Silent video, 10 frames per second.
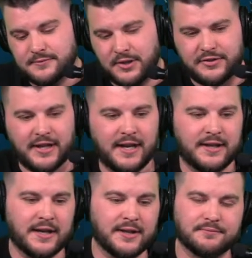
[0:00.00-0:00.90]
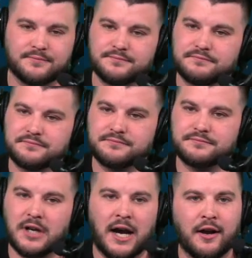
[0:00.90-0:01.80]
I'll say it again.
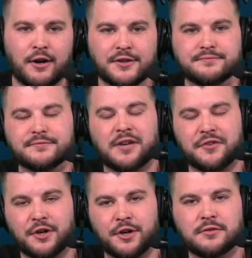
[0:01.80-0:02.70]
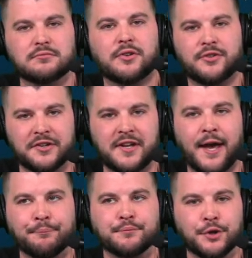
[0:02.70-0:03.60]
iHeart. If you're hurt, sit
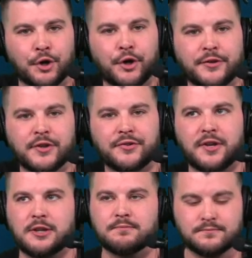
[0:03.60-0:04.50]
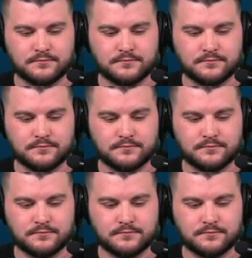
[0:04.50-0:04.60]
down. You're hurting this team.